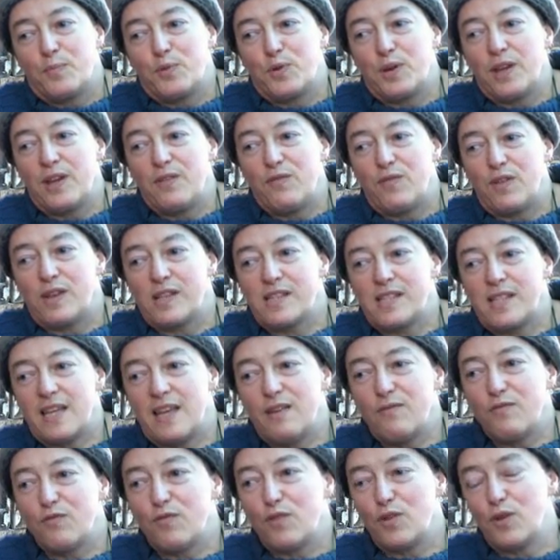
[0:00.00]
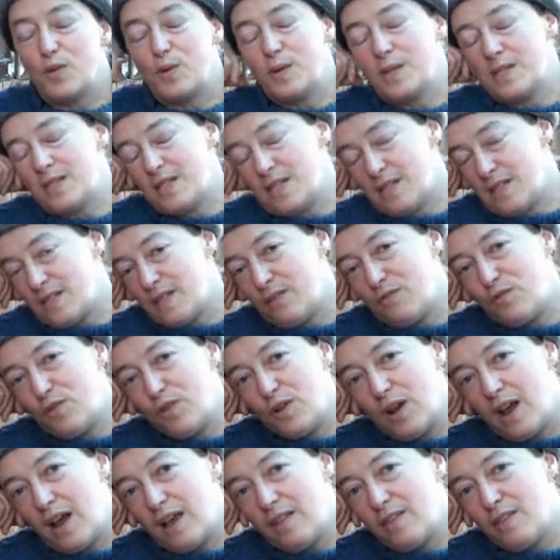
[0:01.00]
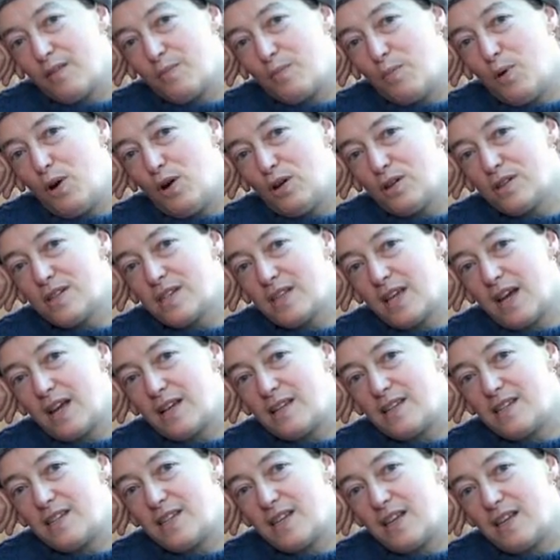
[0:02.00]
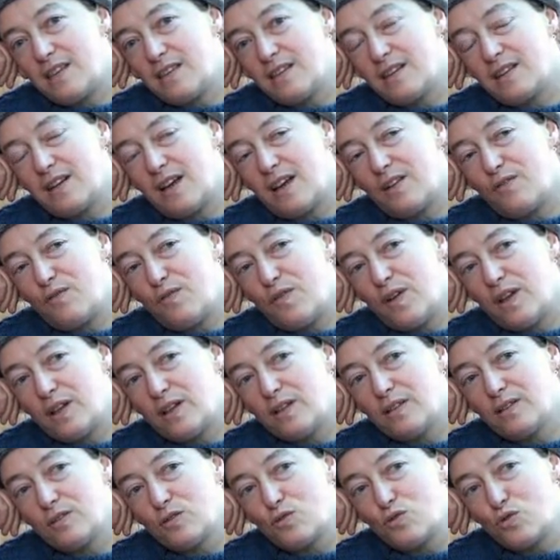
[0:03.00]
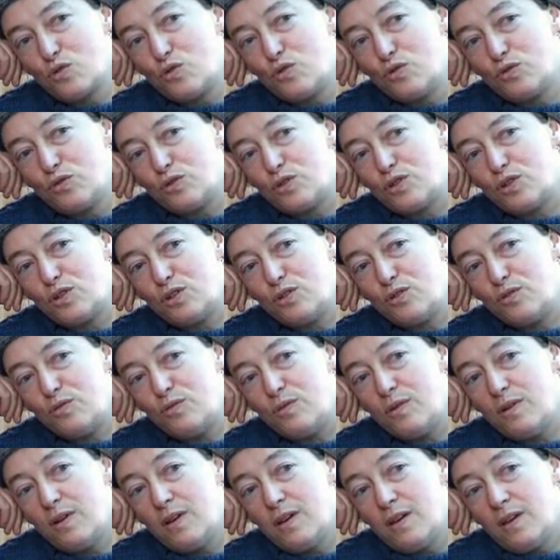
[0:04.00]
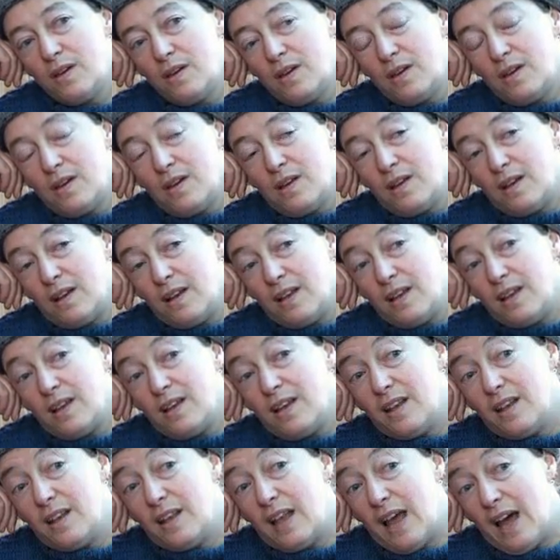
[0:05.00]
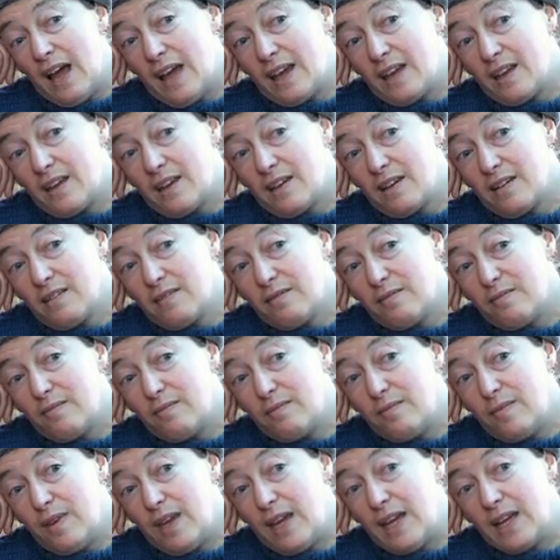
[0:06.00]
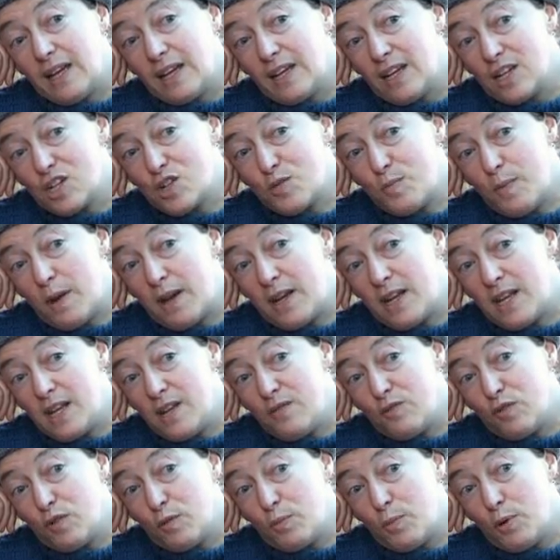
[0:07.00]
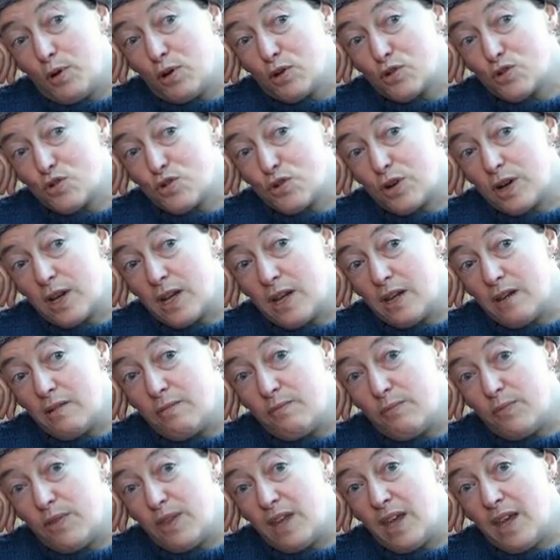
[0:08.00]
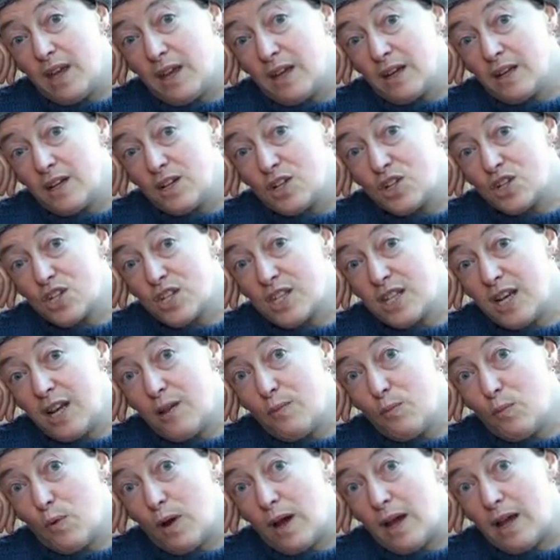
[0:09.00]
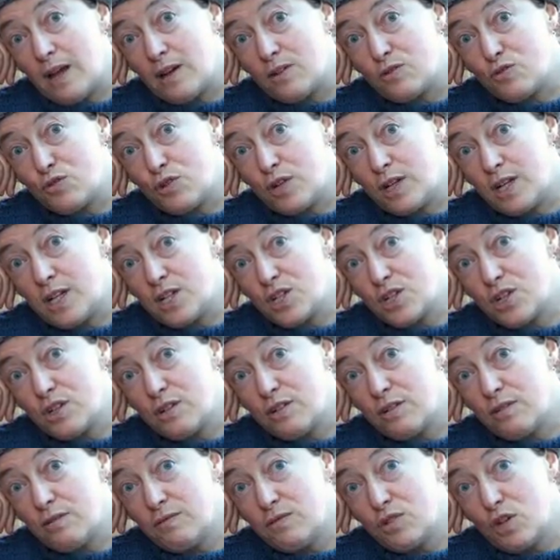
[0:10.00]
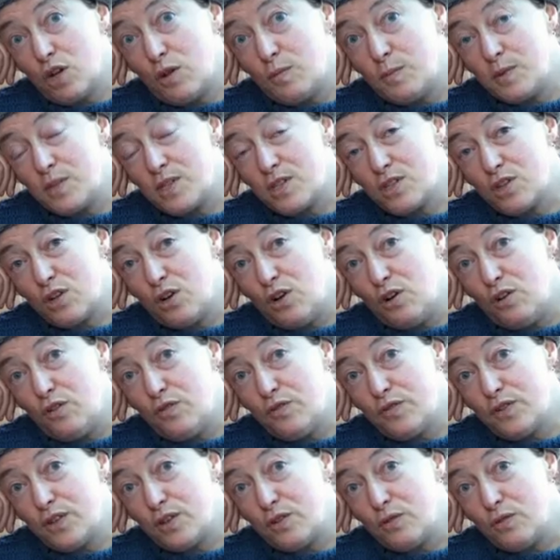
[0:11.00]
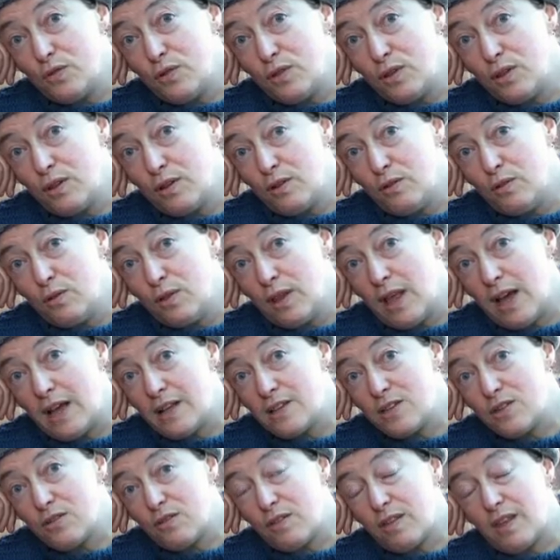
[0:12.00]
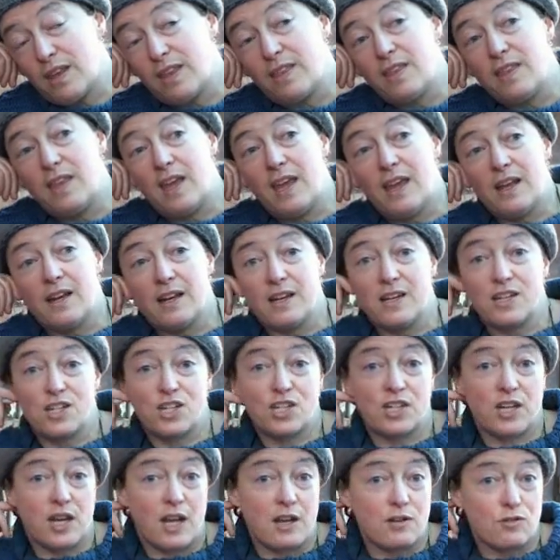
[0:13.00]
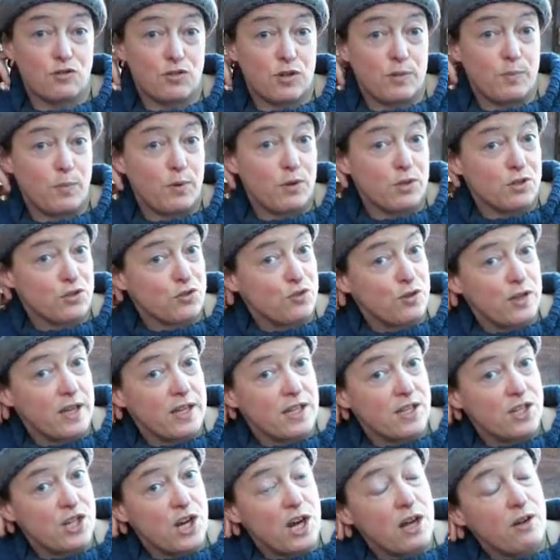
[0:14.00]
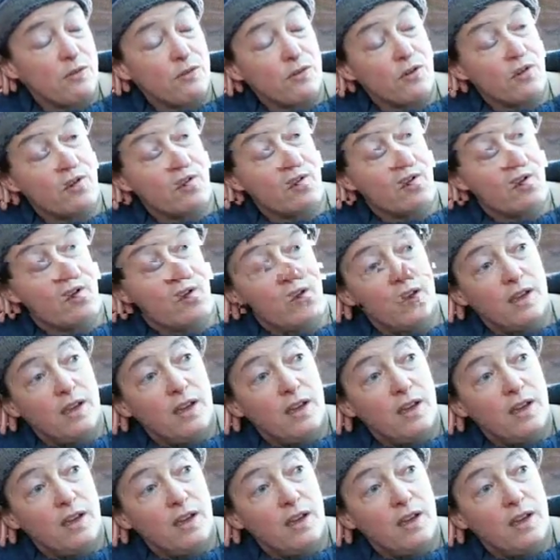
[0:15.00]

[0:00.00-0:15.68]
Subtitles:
previous influences, if you like, the pots I'd seen that I felt drawn to, like English medieval pottery, the English slipware tradition, Thomas Toft and all that sort of thing, and English country pottery in general.